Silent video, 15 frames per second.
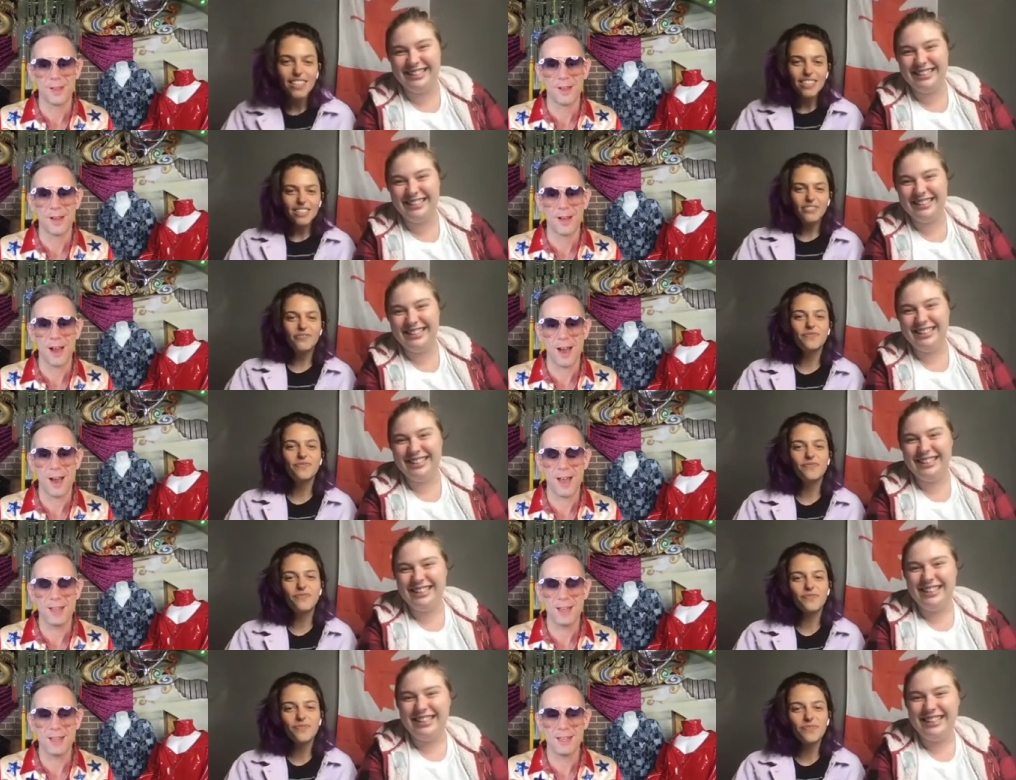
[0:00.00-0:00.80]

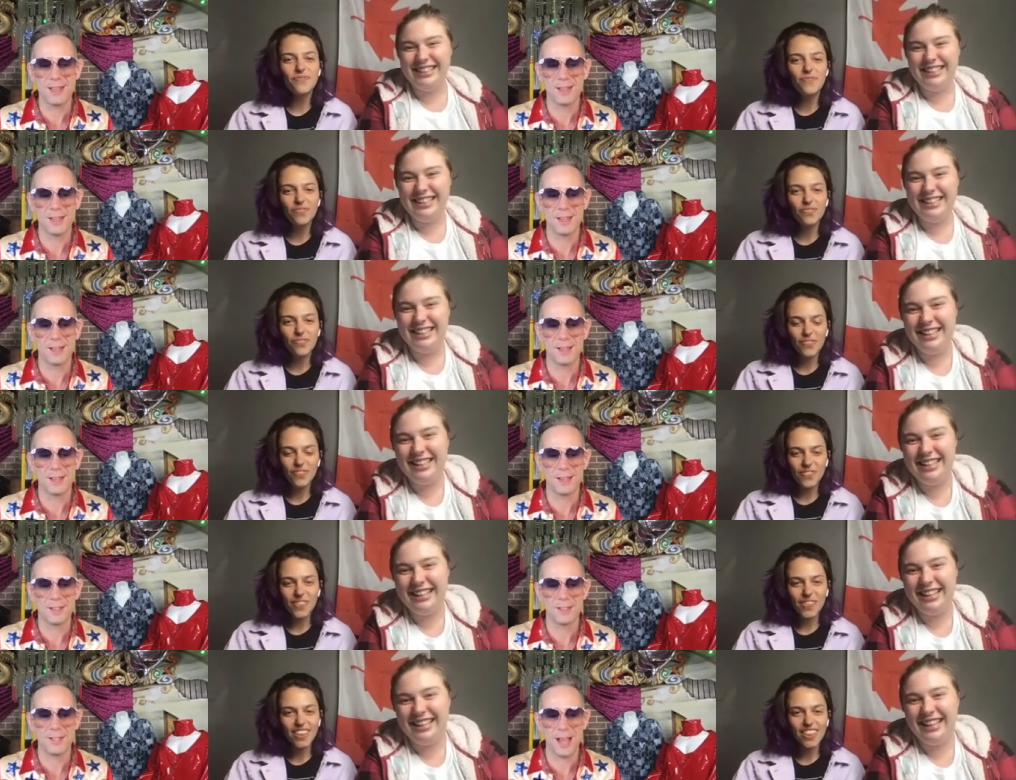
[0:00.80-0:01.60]
Speaker 1: I,
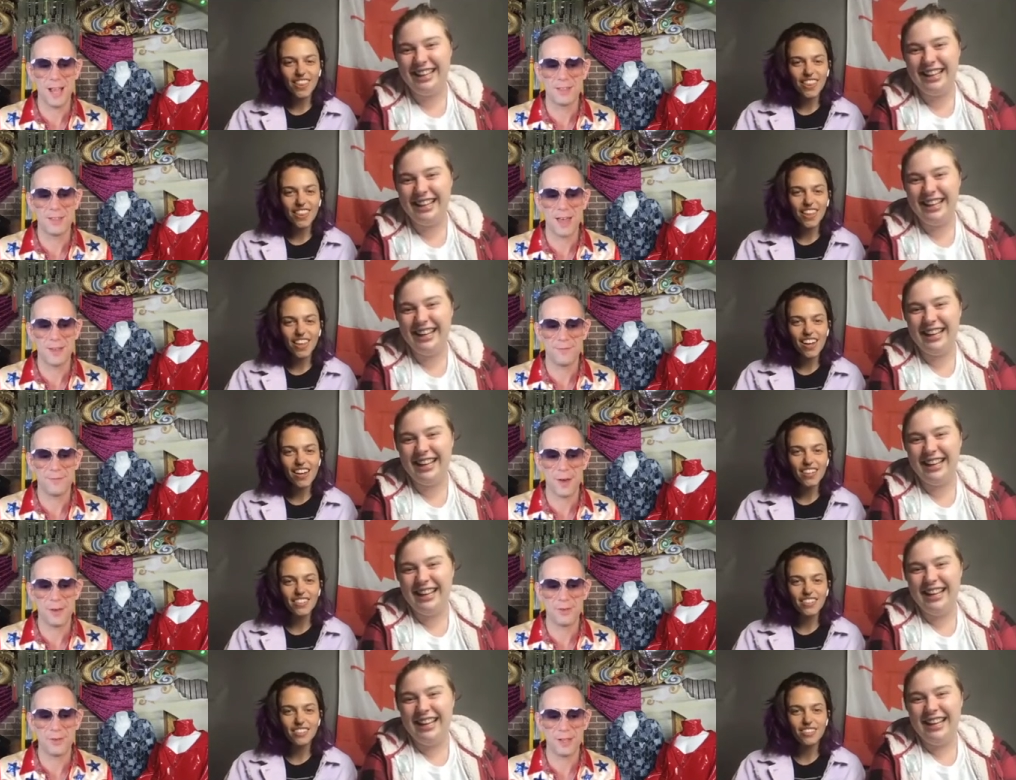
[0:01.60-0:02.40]
yeah, that
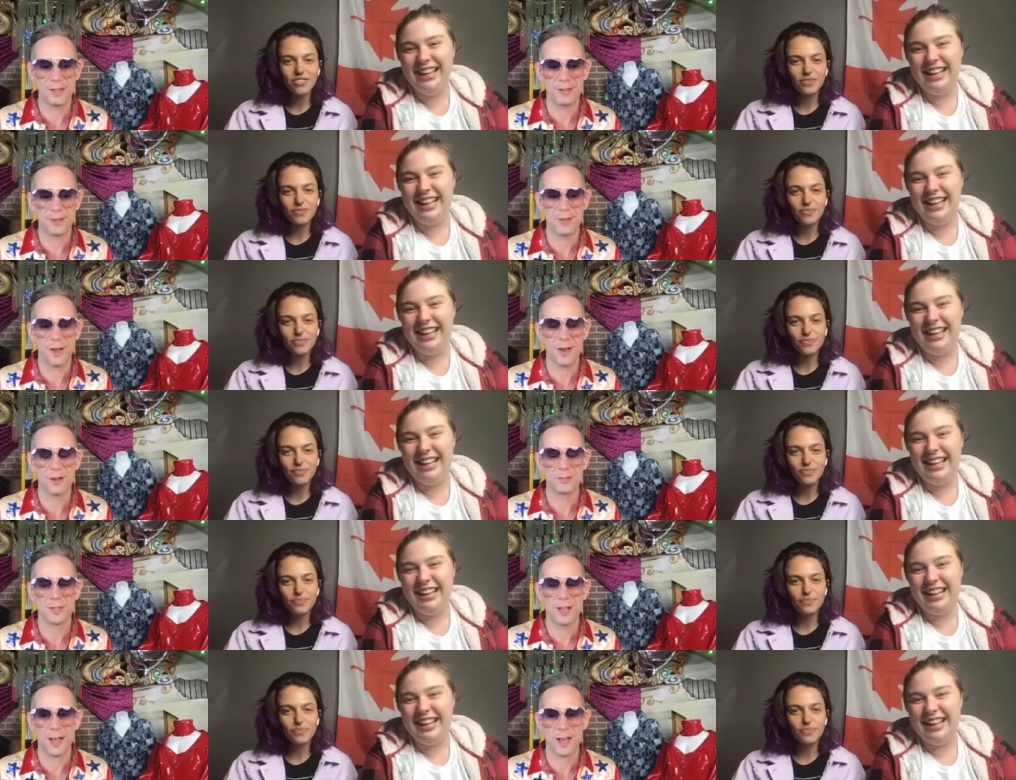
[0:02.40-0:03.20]
felt like a
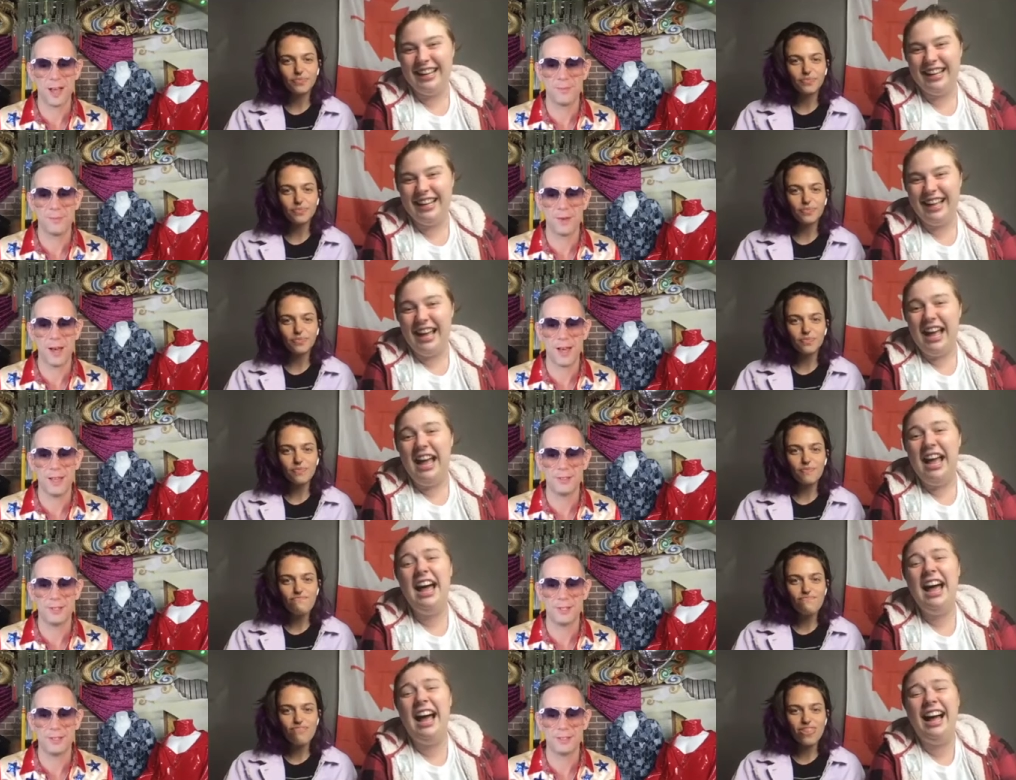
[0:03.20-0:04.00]
long time. I
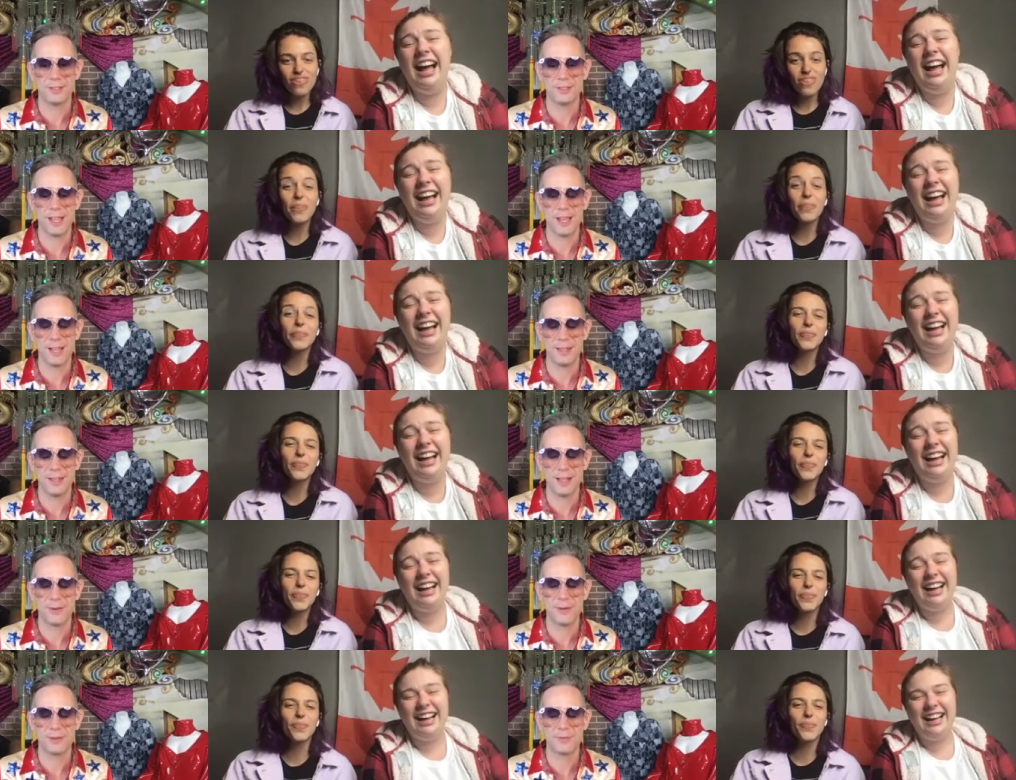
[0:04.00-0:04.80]
just laid
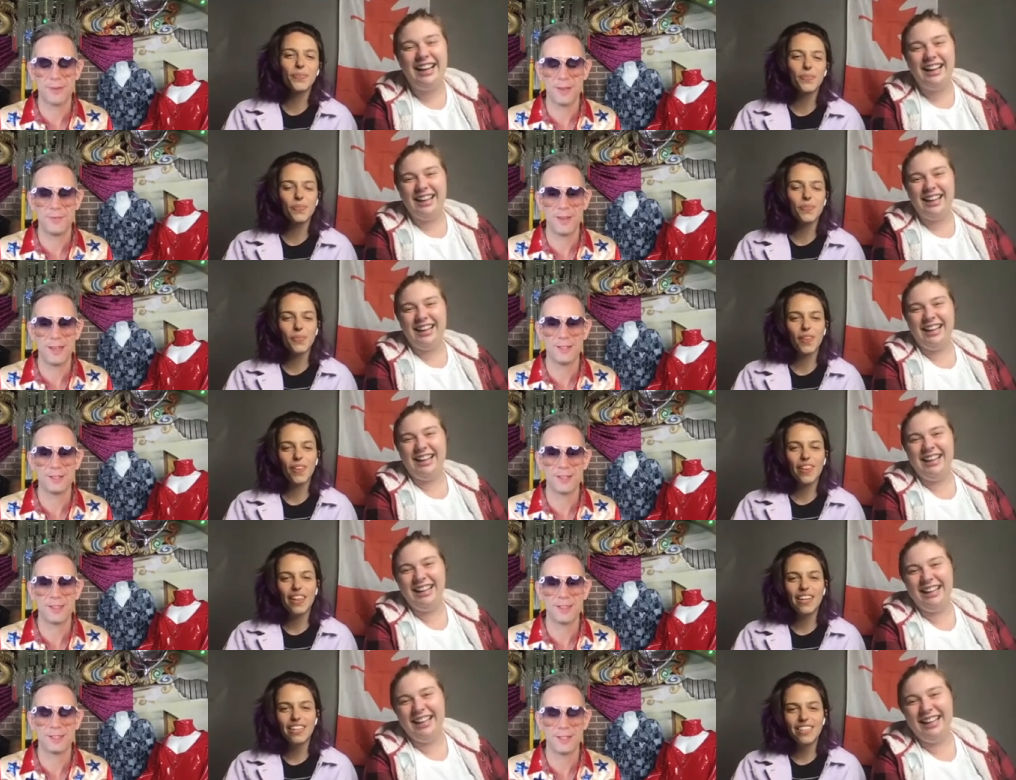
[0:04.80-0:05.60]
there with my face on
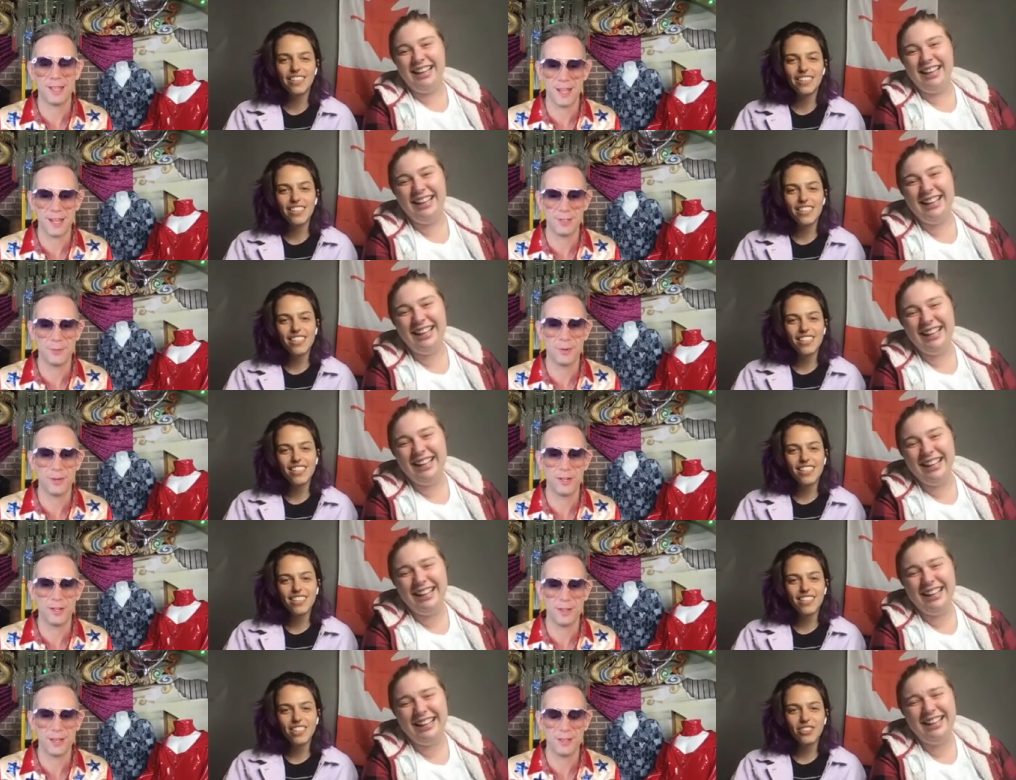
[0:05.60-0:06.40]
the stage
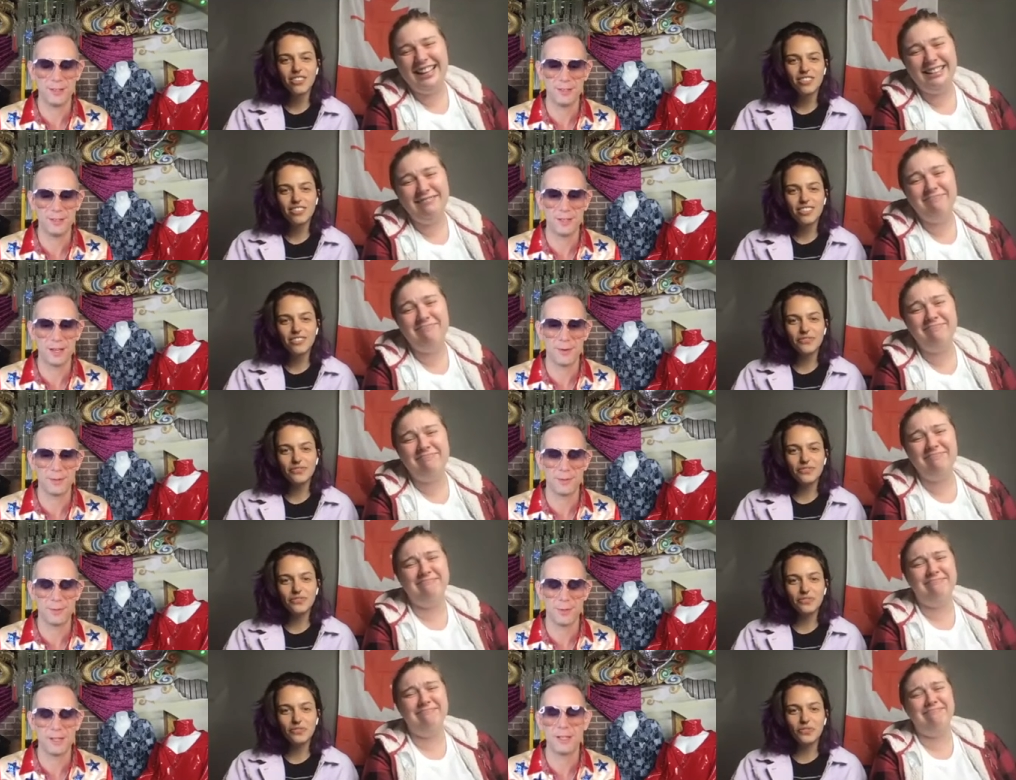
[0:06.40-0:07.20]
breathing. I
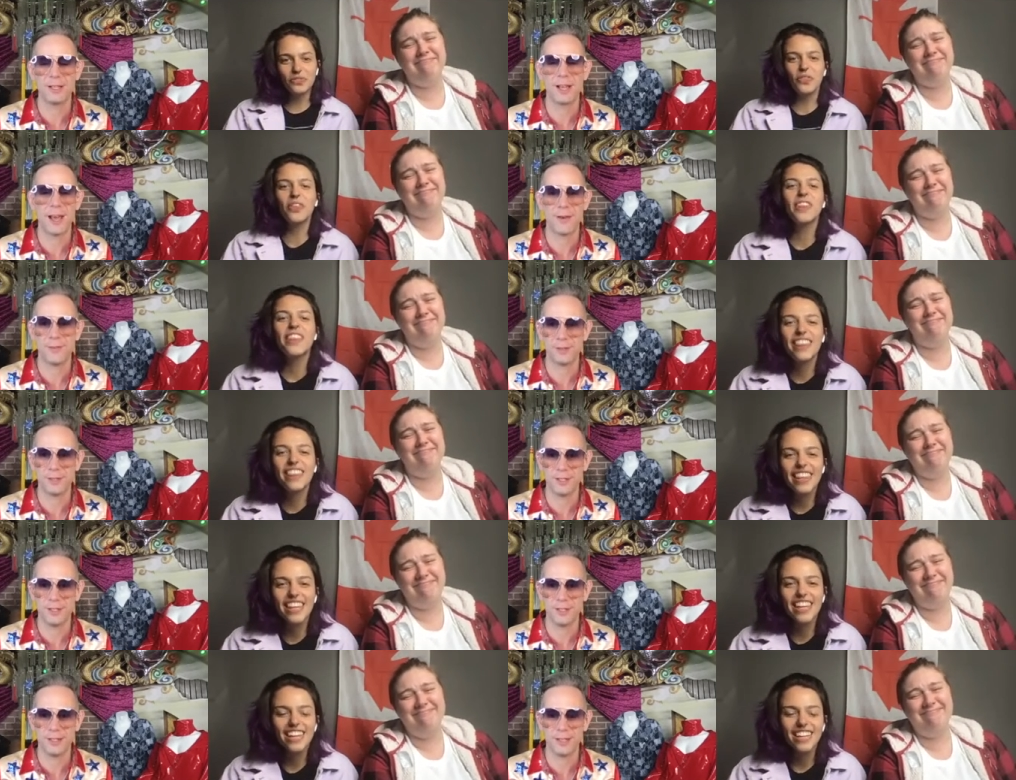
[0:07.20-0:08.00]
was breathing
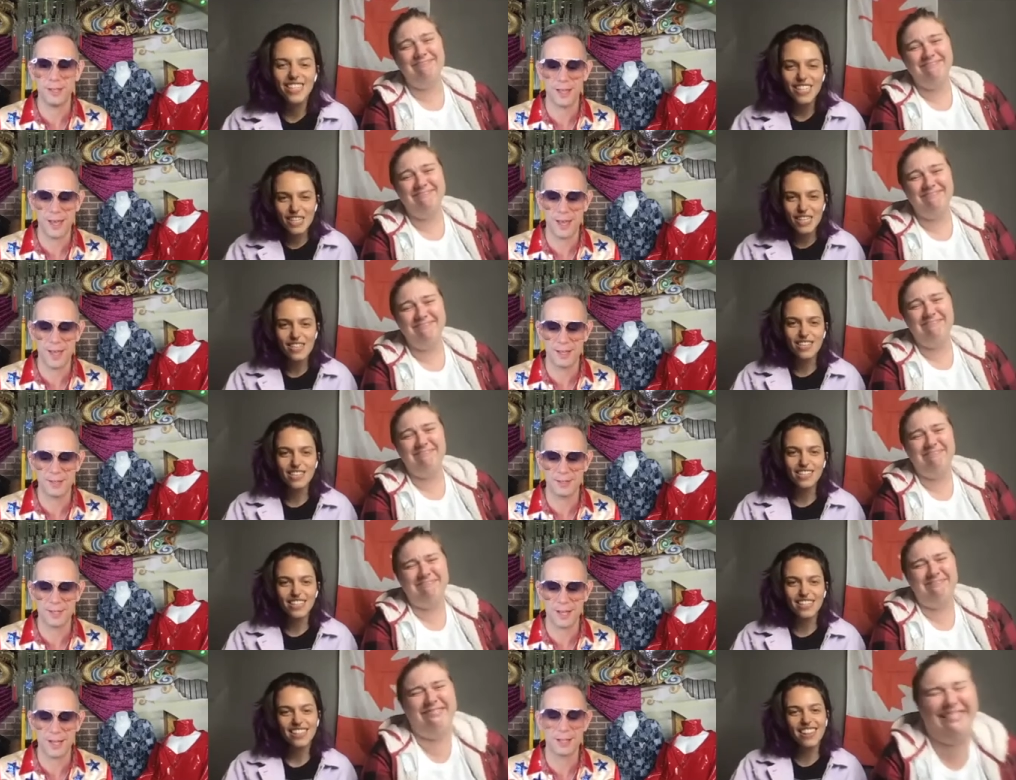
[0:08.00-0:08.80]
heavily
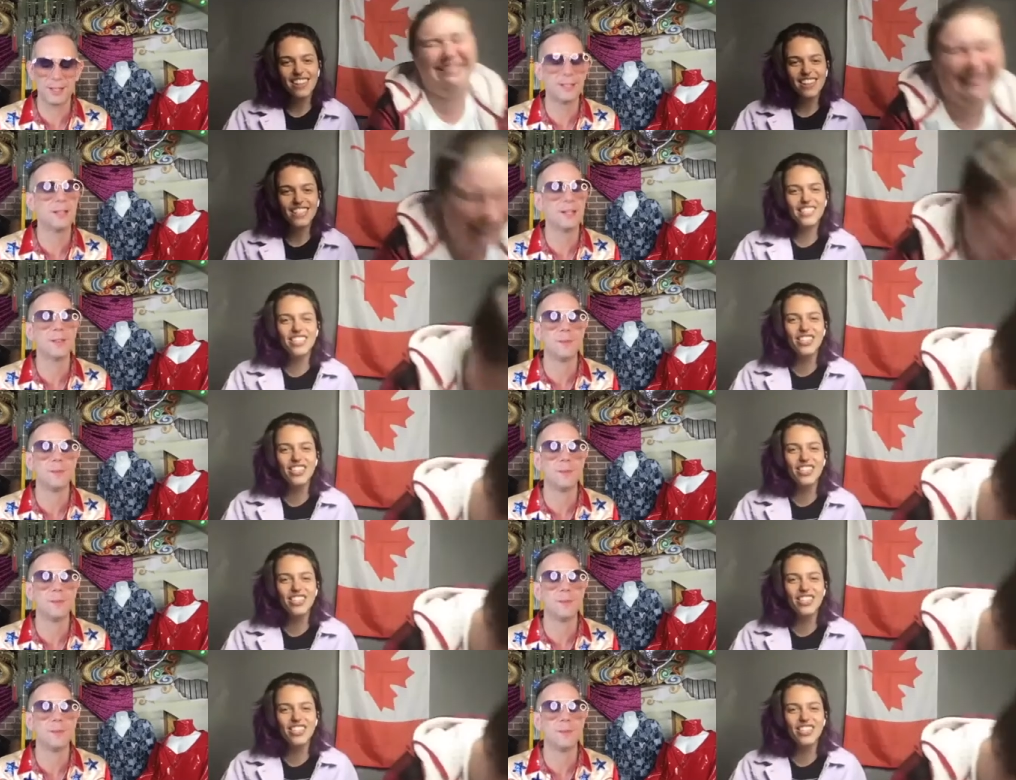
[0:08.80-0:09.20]
and I could hear them